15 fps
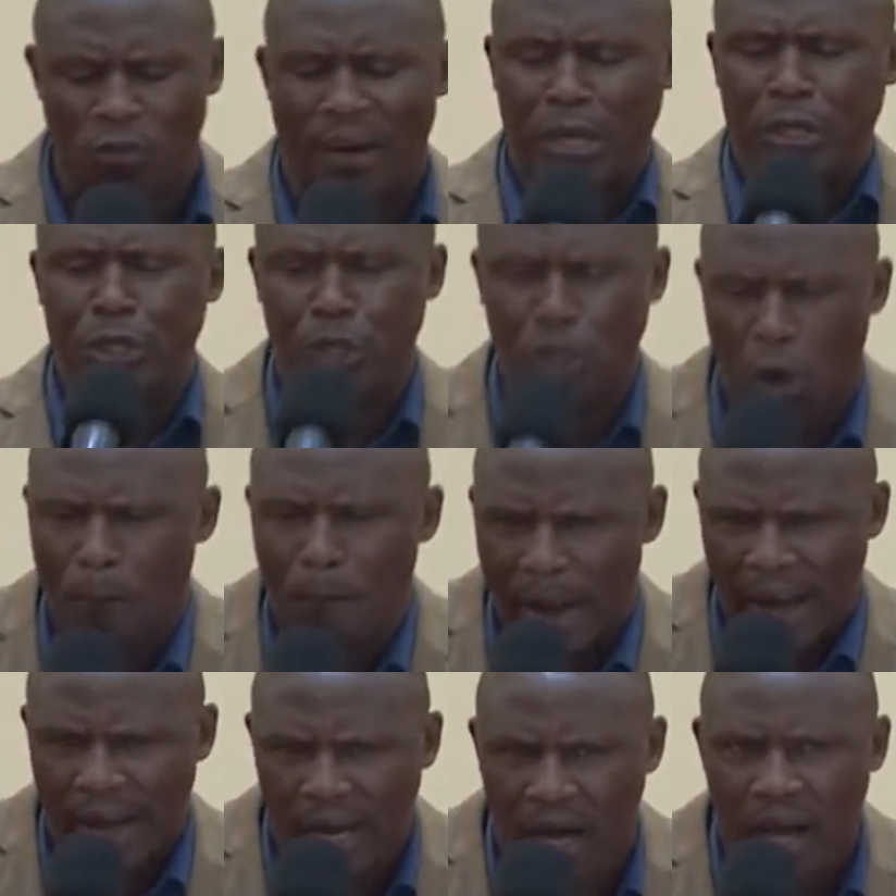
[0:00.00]
of a
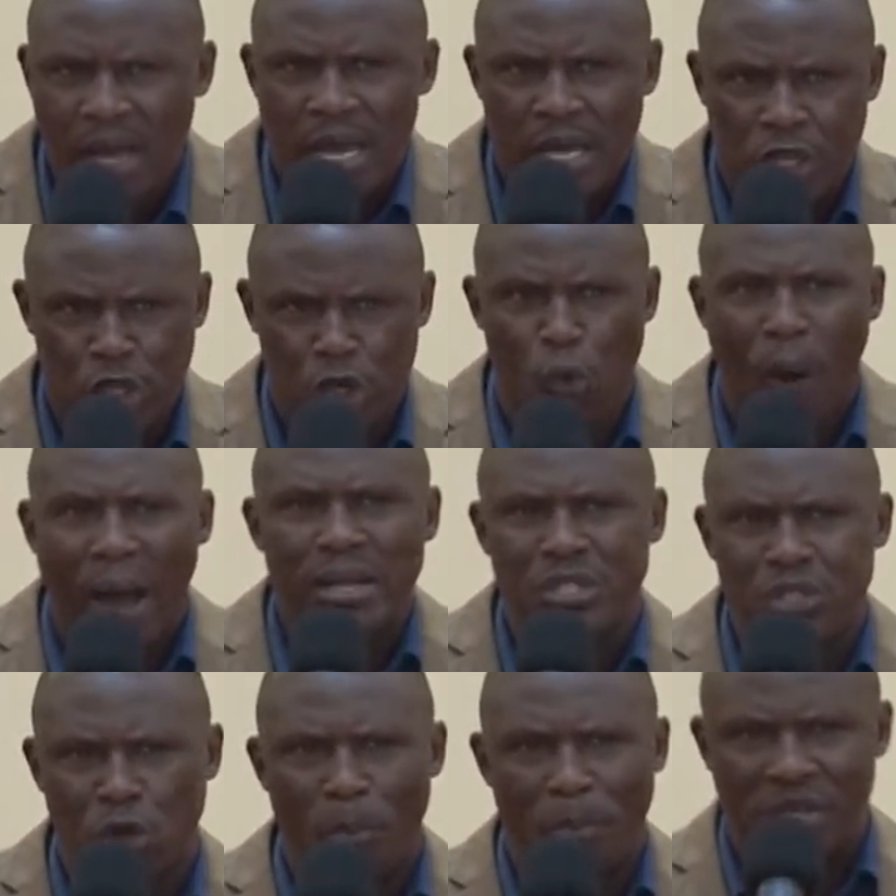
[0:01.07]
drawback. You want
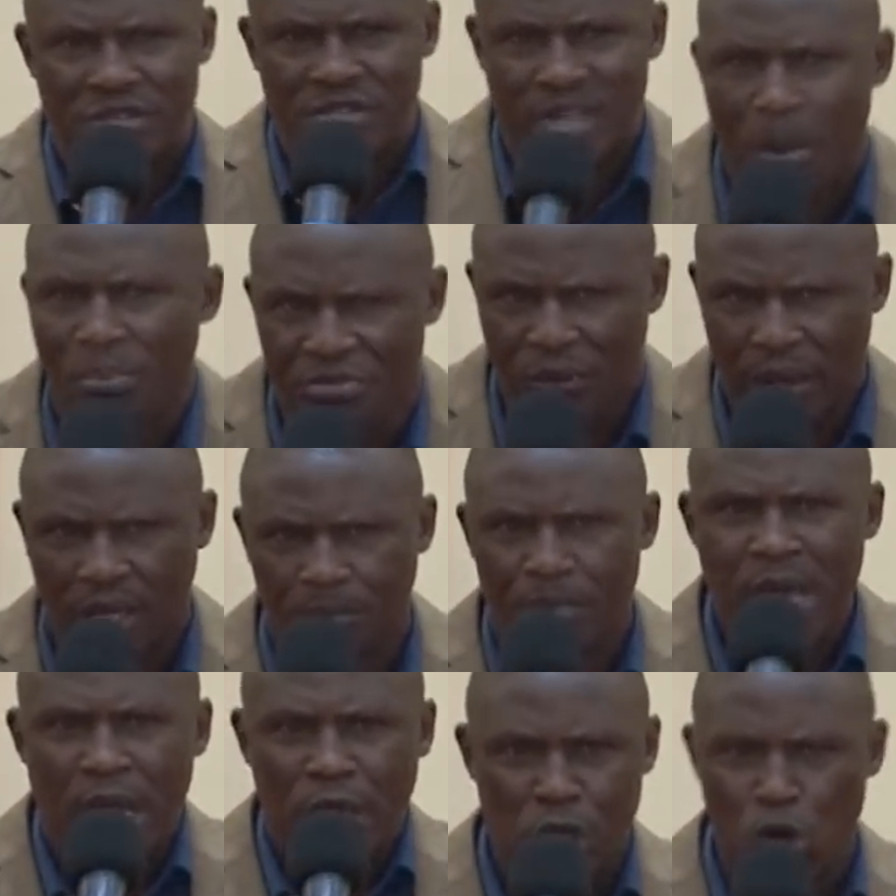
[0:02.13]
to be something,
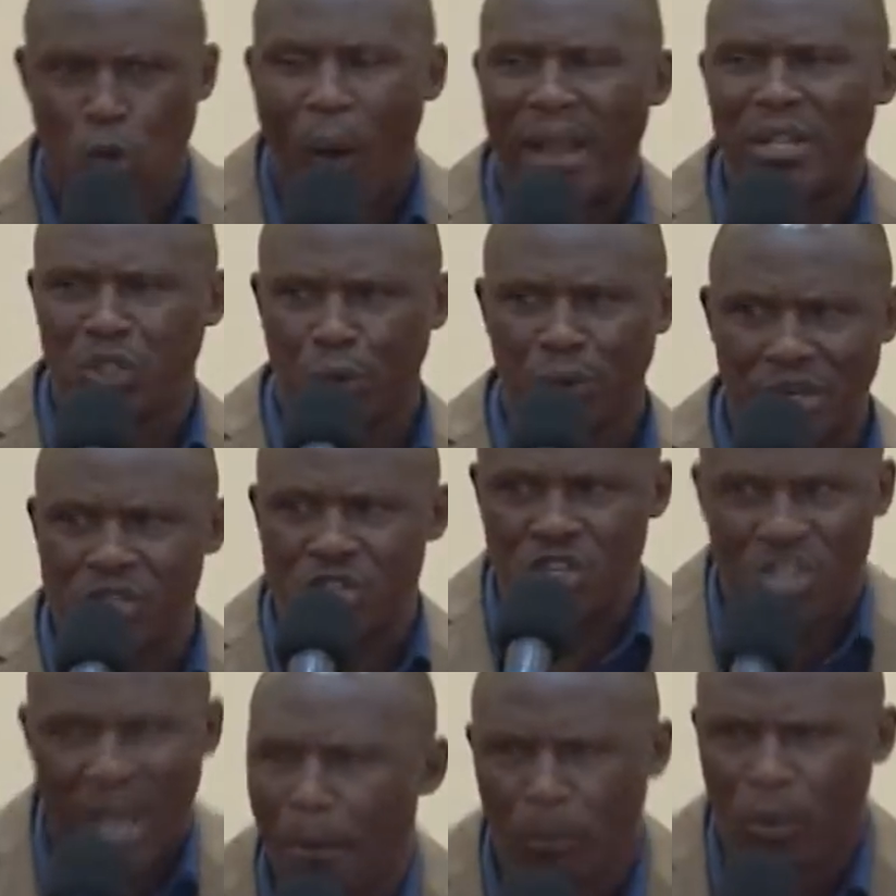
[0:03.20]
you want to reach
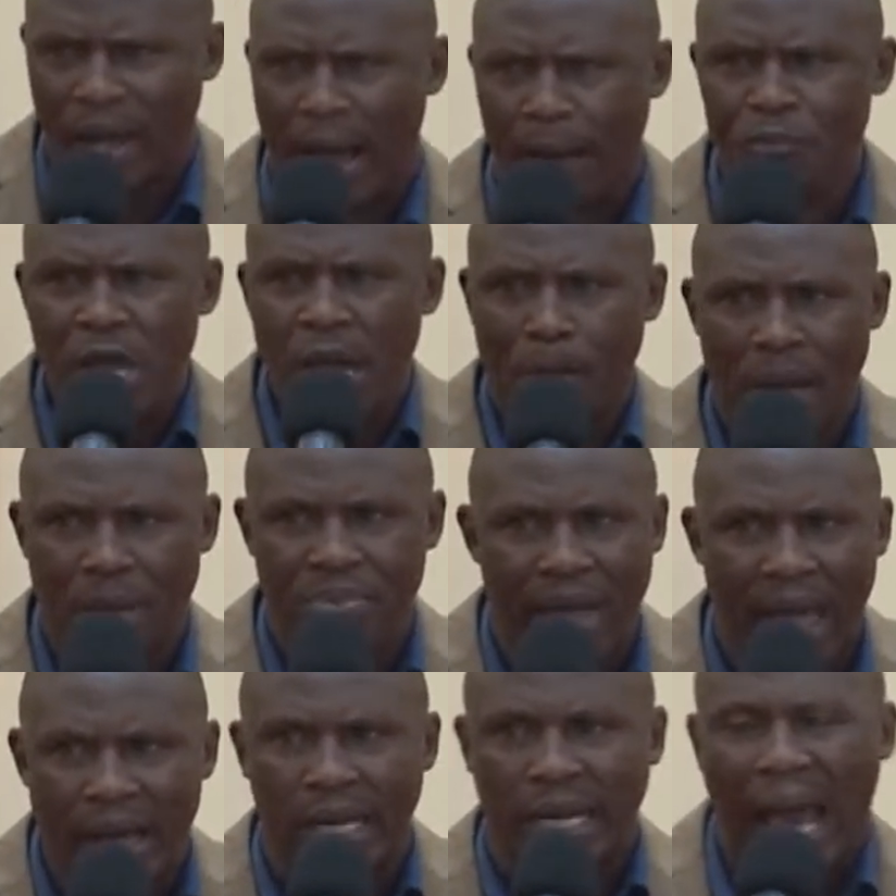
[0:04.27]
somewhere, but
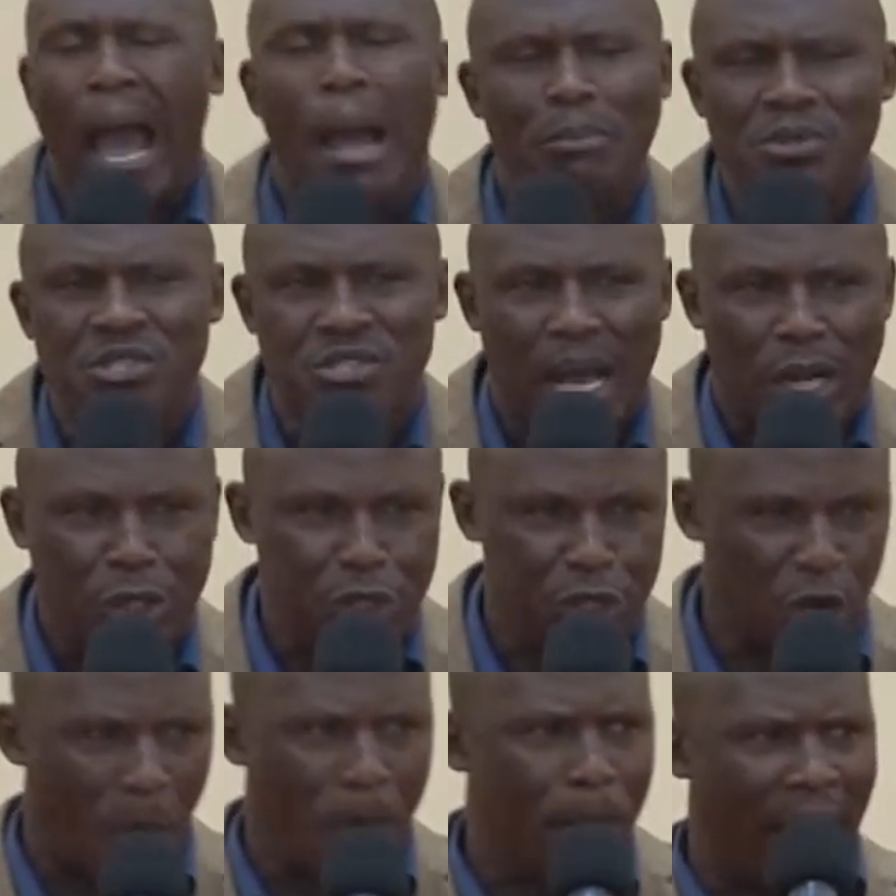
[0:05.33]
there comes a
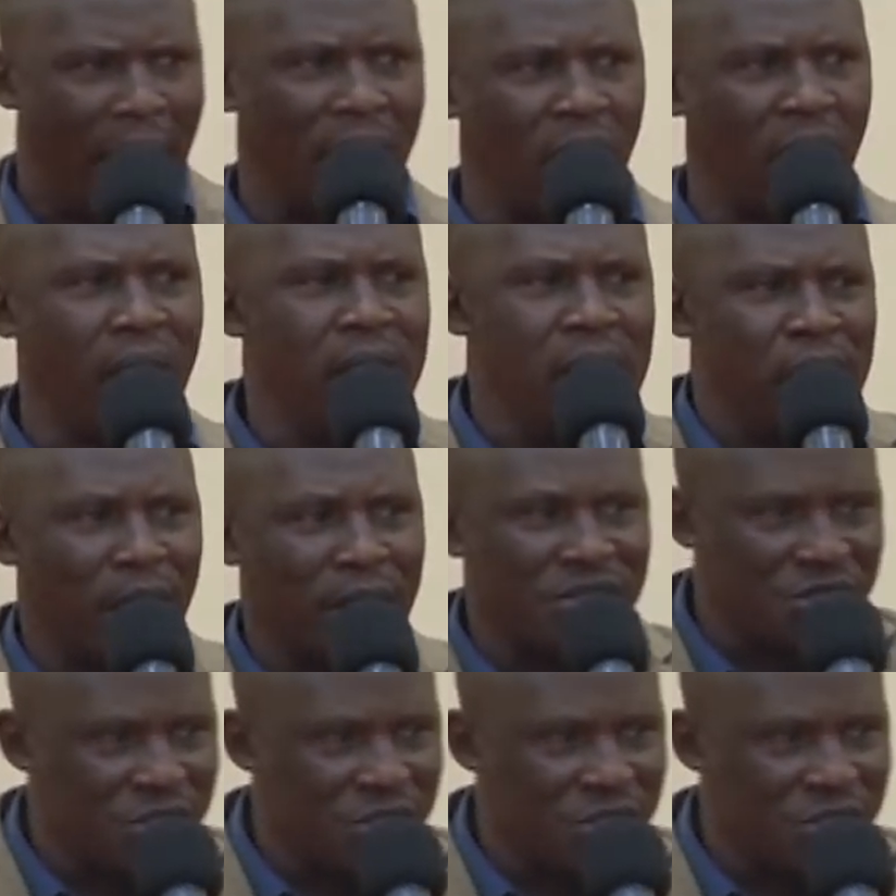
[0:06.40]
drawback. It